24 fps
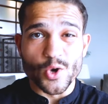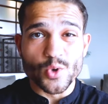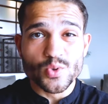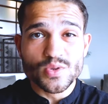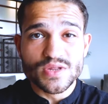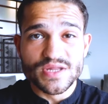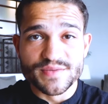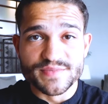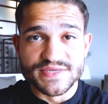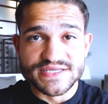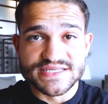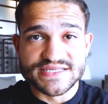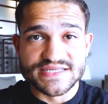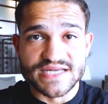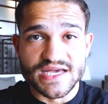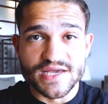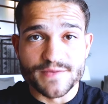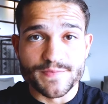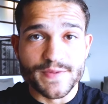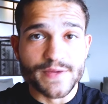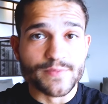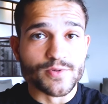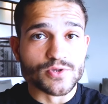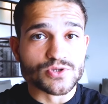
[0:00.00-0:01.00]
only
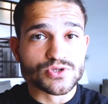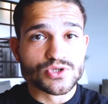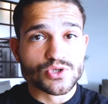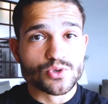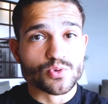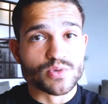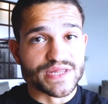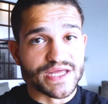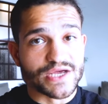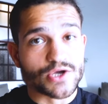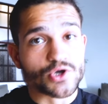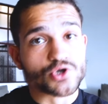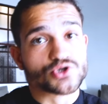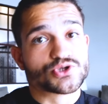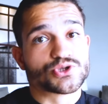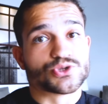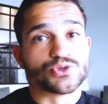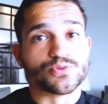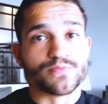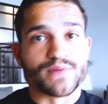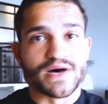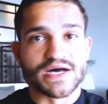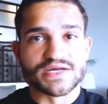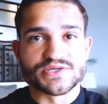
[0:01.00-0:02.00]
mistake people do when they go to
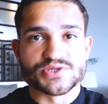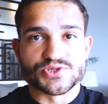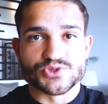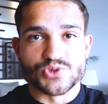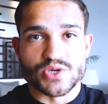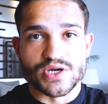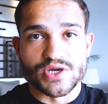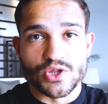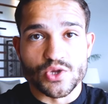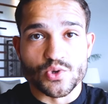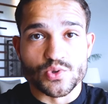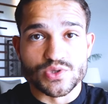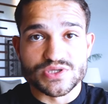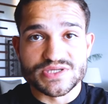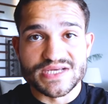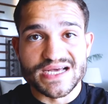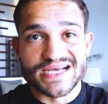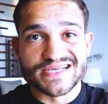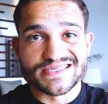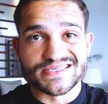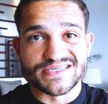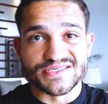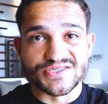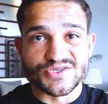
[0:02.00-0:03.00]
Dubai to try to lower
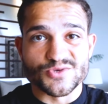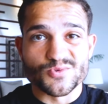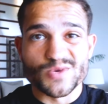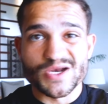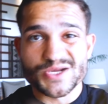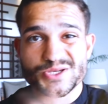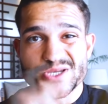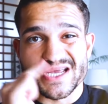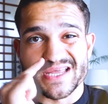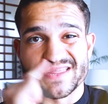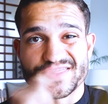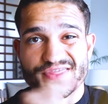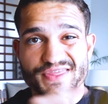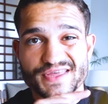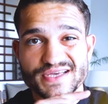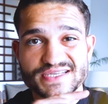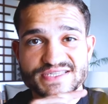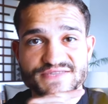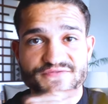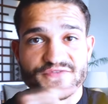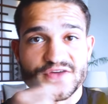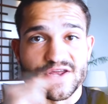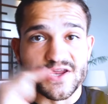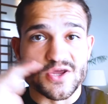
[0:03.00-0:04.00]
taxes. You want to check
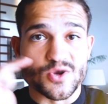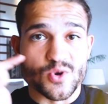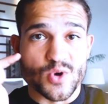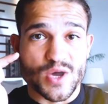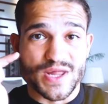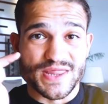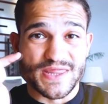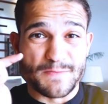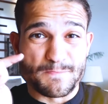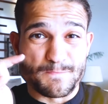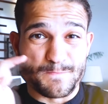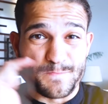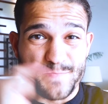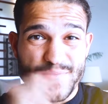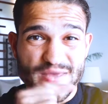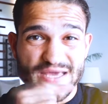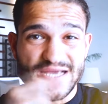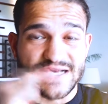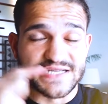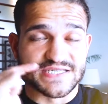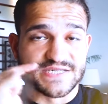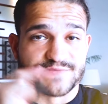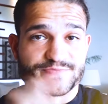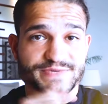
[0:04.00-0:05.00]
this video on the
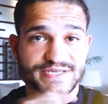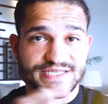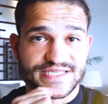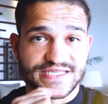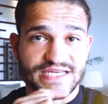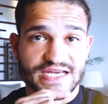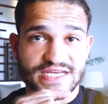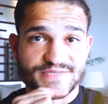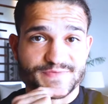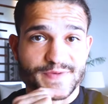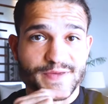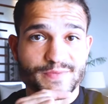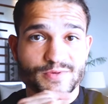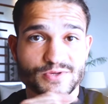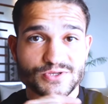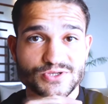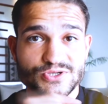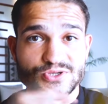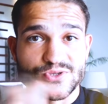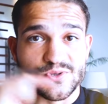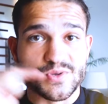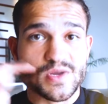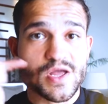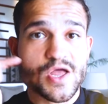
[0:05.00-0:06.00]
biggest mistakes people
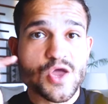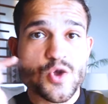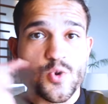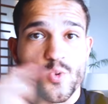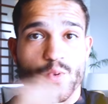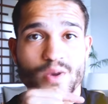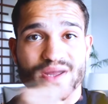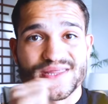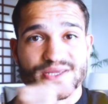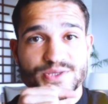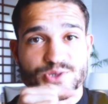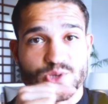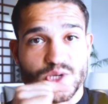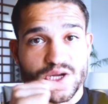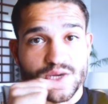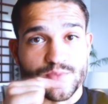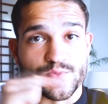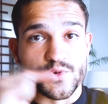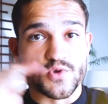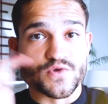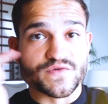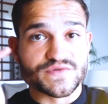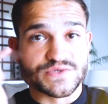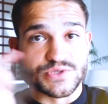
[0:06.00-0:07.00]
do when they try to
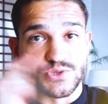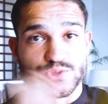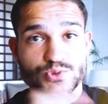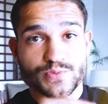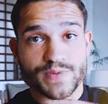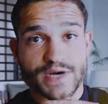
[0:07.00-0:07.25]
move to